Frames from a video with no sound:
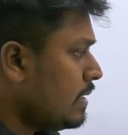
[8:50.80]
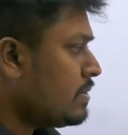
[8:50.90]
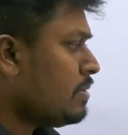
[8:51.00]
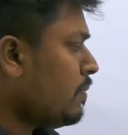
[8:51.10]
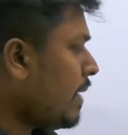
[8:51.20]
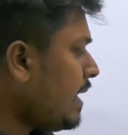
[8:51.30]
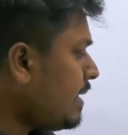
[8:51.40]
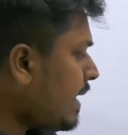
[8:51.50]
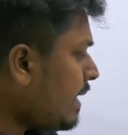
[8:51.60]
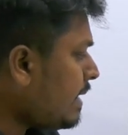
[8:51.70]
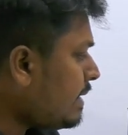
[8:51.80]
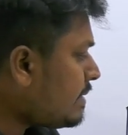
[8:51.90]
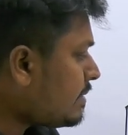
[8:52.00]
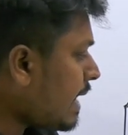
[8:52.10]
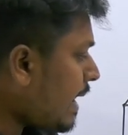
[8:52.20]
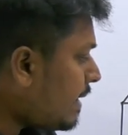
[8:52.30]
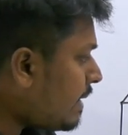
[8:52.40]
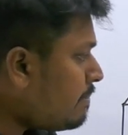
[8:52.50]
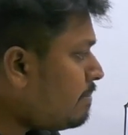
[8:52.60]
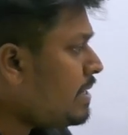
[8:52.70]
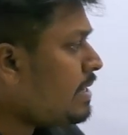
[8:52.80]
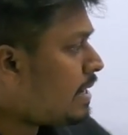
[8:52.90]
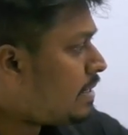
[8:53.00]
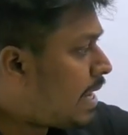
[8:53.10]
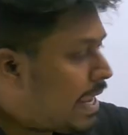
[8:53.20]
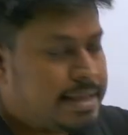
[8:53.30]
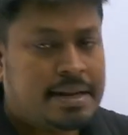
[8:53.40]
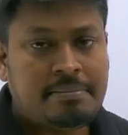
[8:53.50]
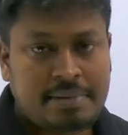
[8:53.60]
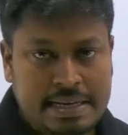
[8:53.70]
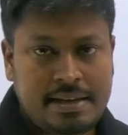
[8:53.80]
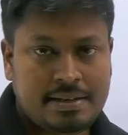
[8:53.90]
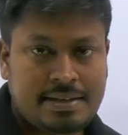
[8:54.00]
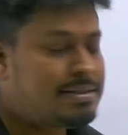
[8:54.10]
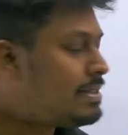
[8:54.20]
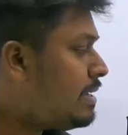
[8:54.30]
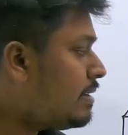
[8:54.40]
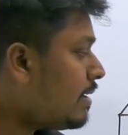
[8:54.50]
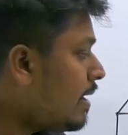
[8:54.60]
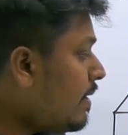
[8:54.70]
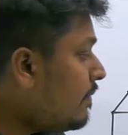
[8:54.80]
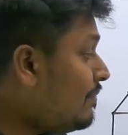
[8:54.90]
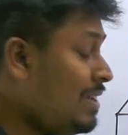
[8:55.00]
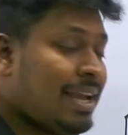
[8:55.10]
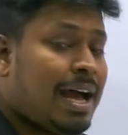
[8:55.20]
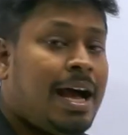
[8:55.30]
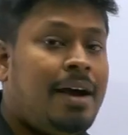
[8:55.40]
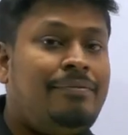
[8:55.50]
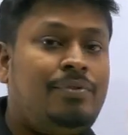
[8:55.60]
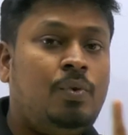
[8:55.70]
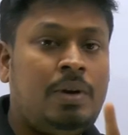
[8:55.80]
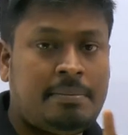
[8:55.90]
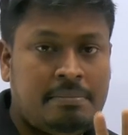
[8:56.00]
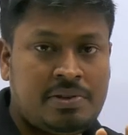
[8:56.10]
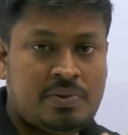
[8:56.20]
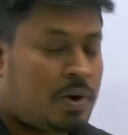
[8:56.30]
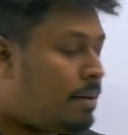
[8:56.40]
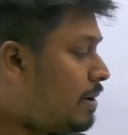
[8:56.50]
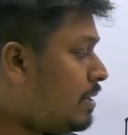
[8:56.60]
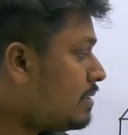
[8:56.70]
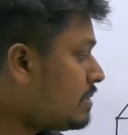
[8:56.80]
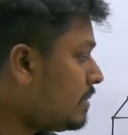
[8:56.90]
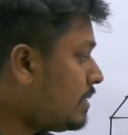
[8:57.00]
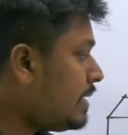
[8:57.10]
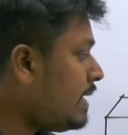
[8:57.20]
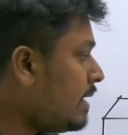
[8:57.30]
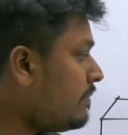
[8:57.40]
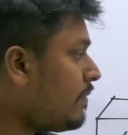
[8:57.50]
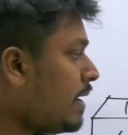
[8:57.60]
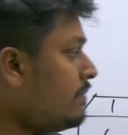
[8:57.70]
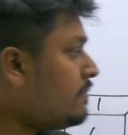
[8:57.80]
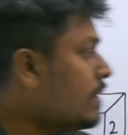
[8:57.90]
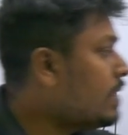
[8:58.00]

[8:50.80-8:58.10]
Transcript: So while taking this diagram B and diagram D, just see here, we have 2 numbers common. So 3 and 5,